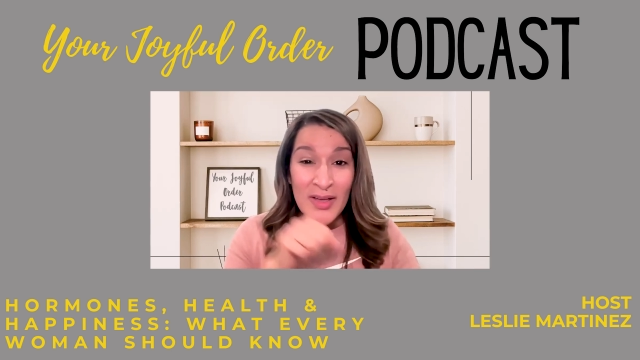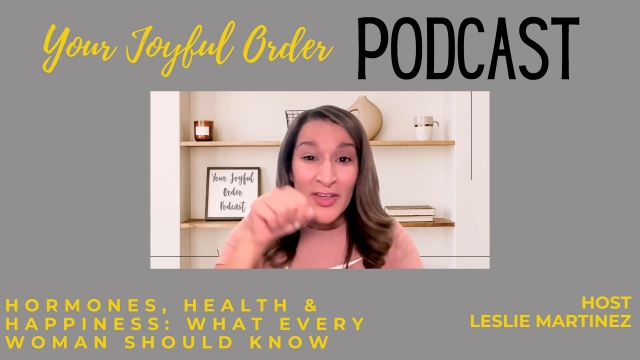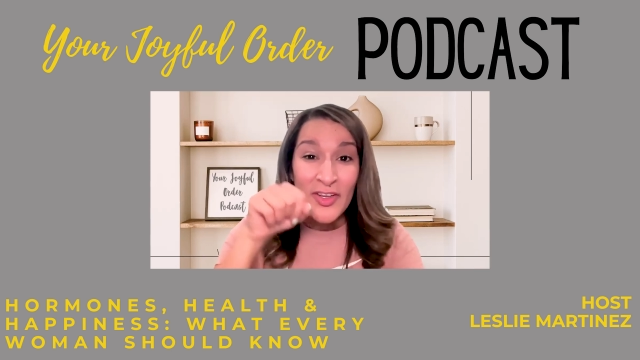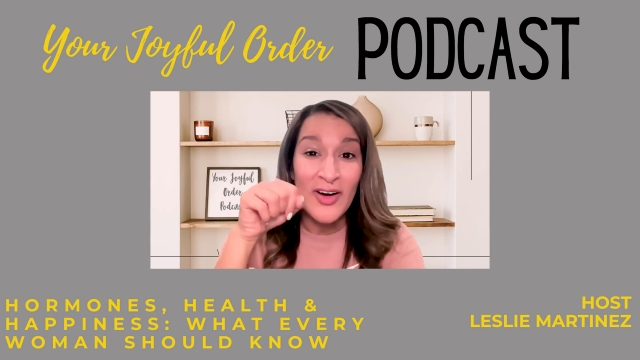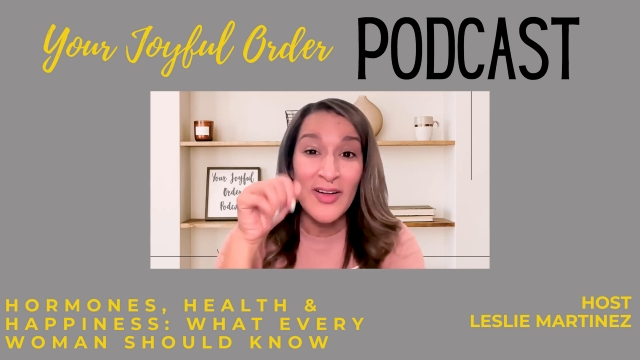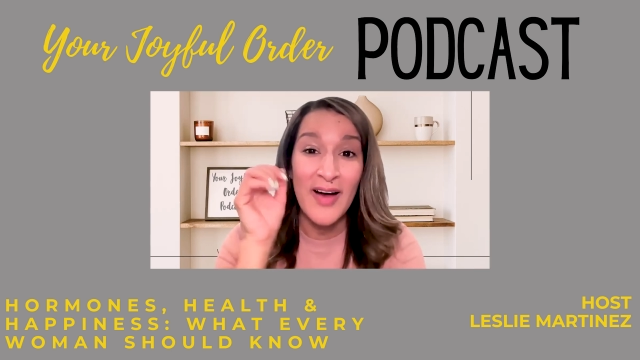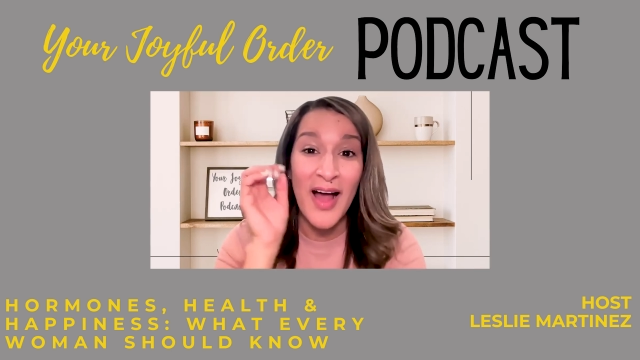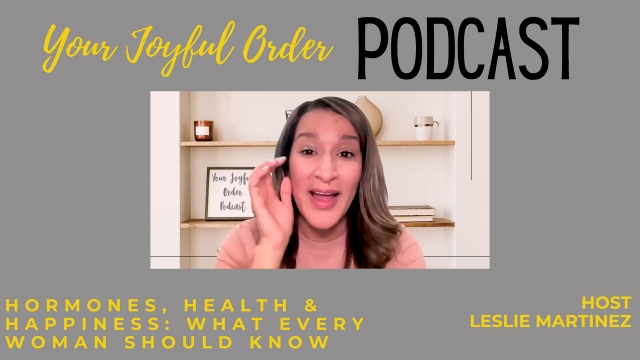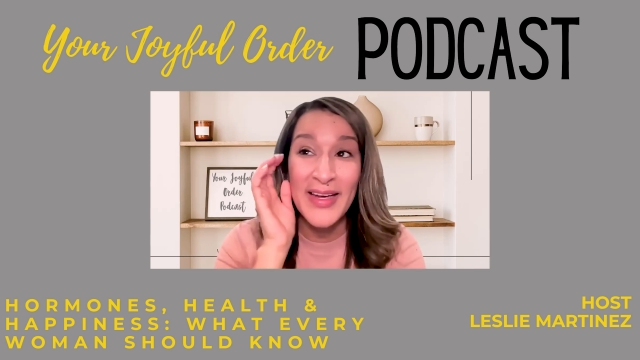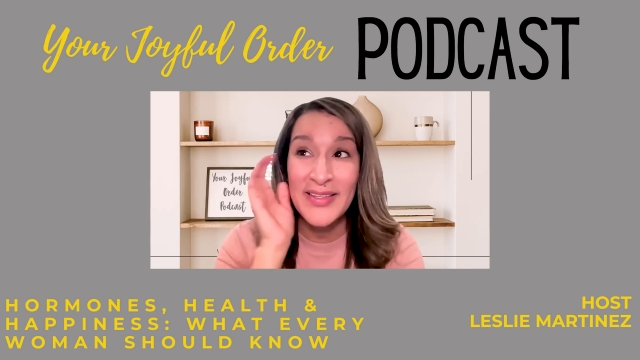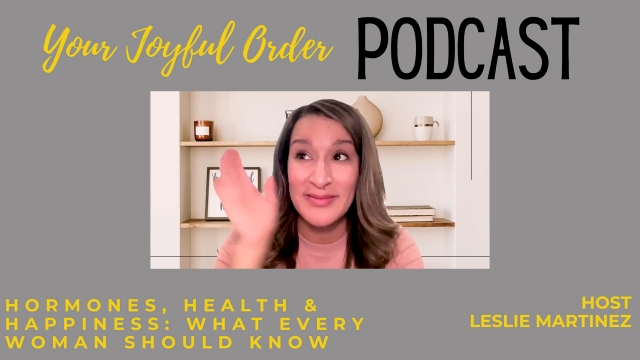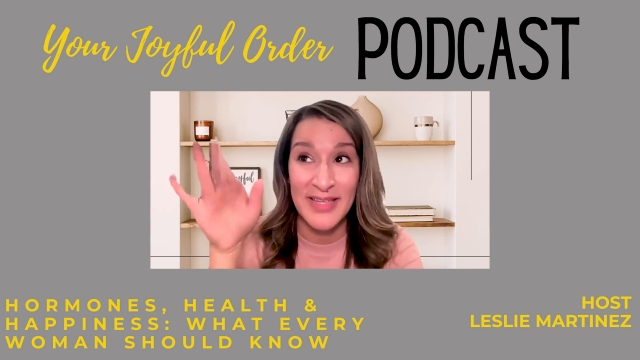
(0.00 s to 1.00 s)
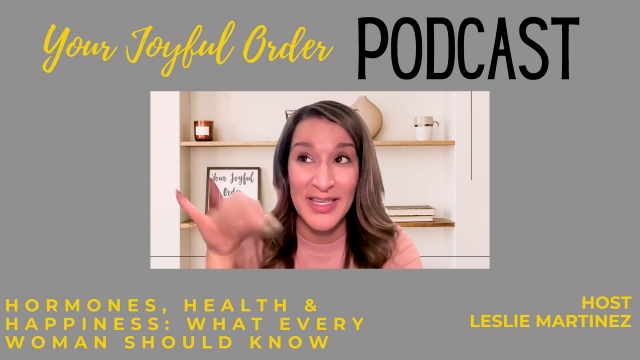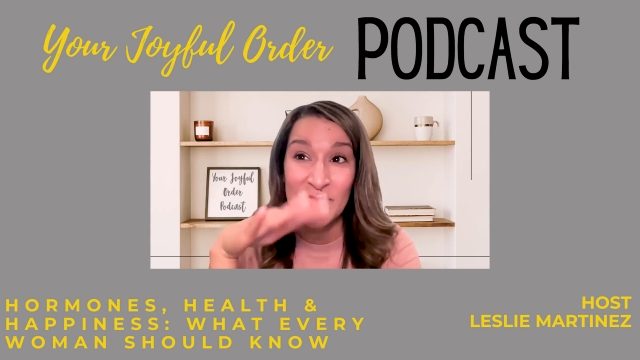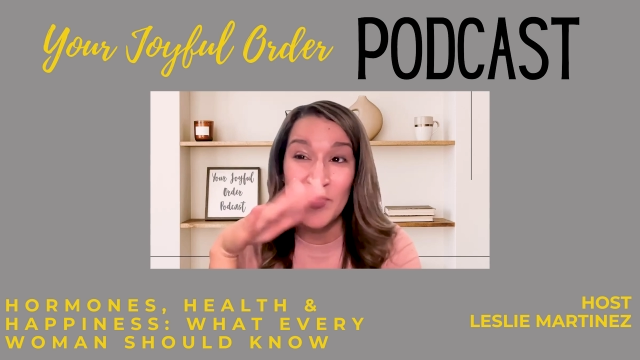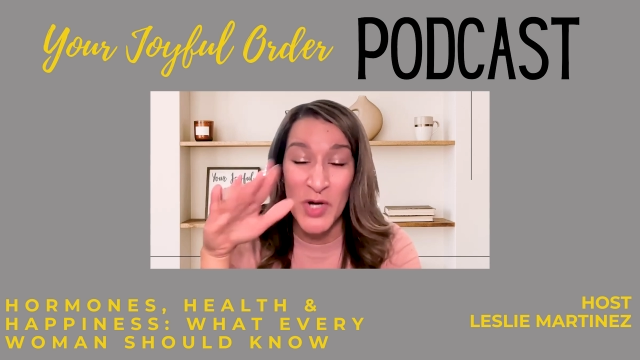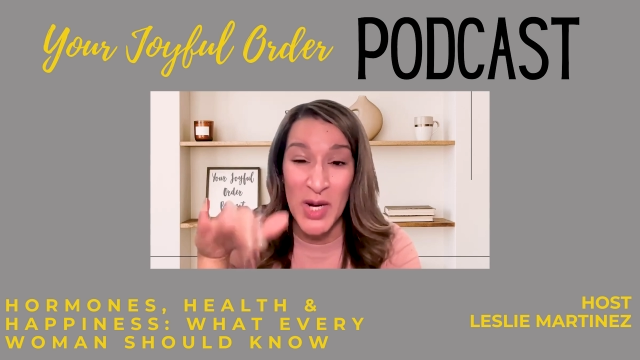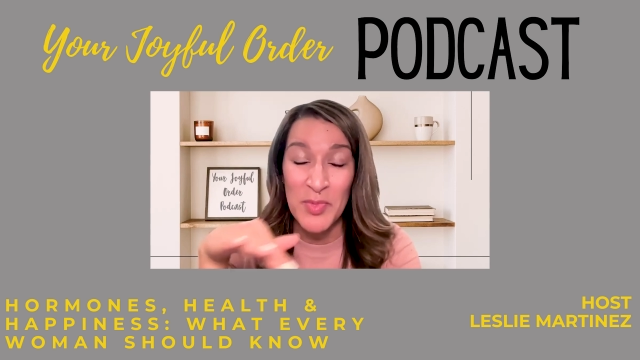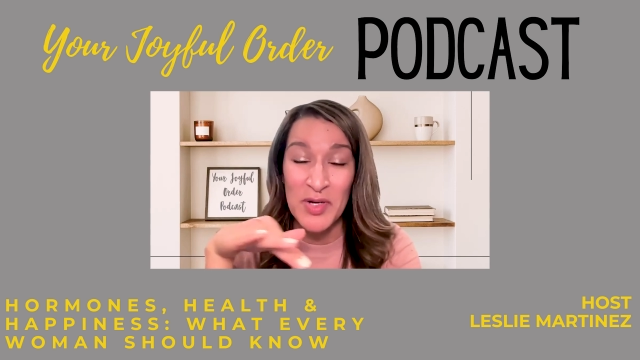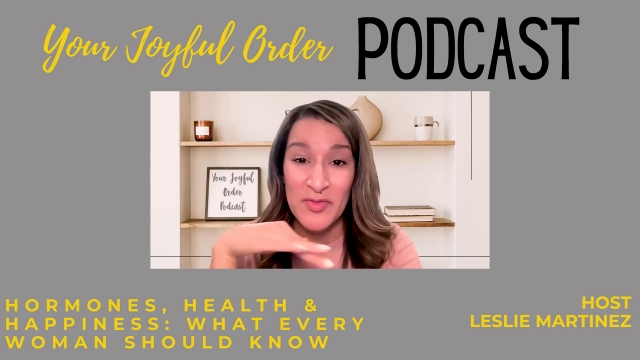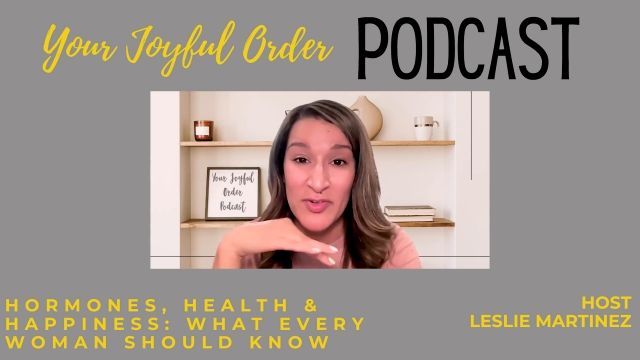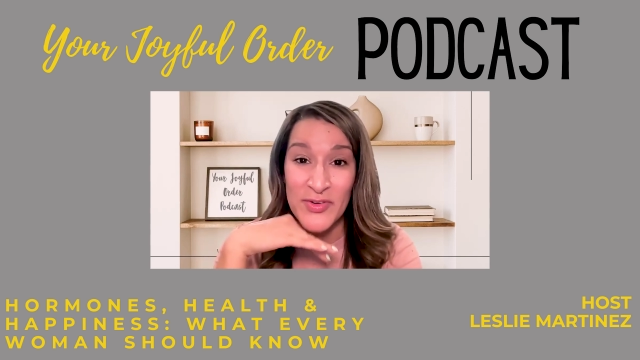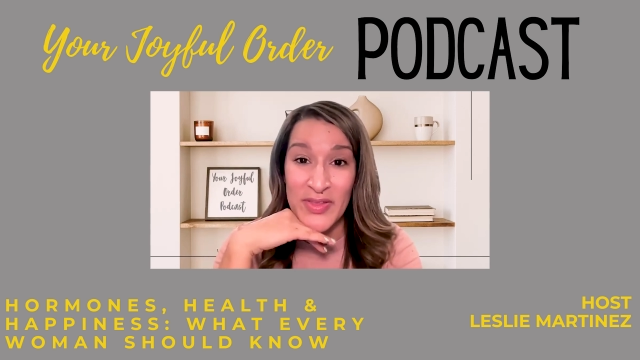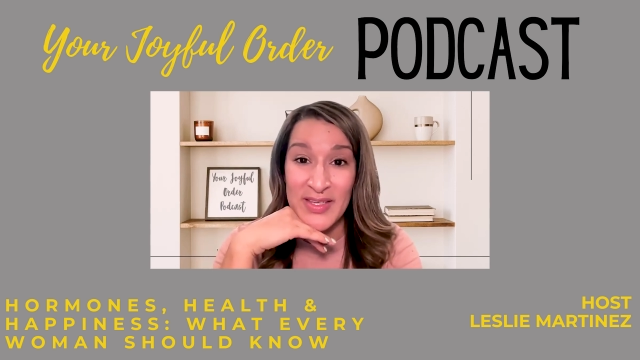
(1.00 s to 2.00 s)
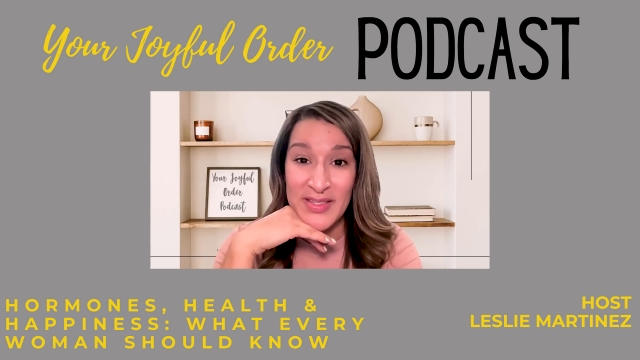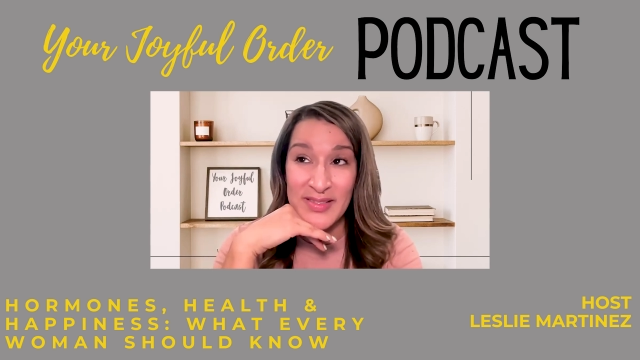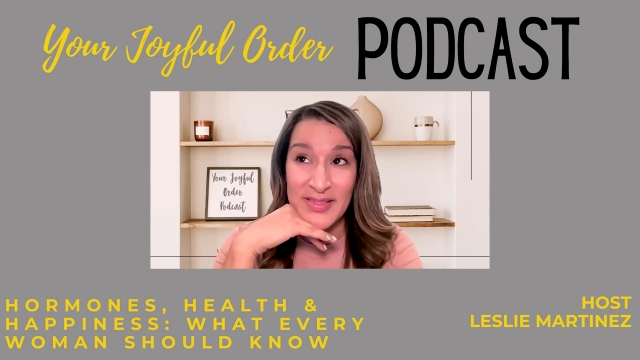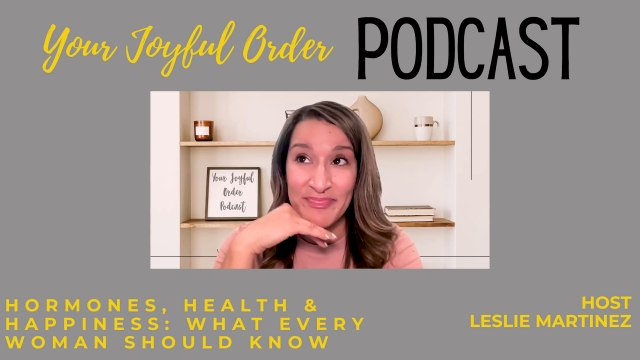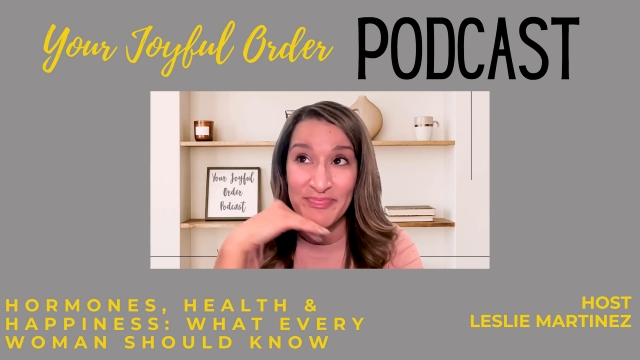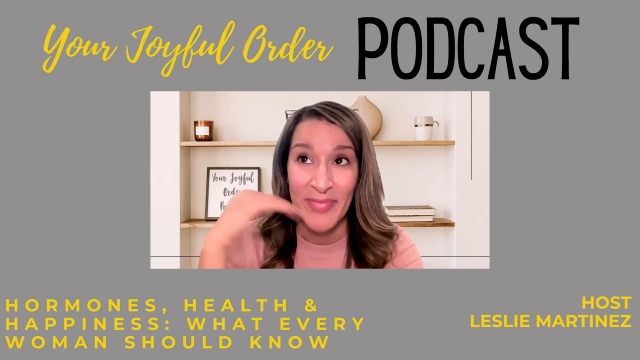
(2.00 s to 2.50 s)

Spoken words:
Y'all, in prepping for this,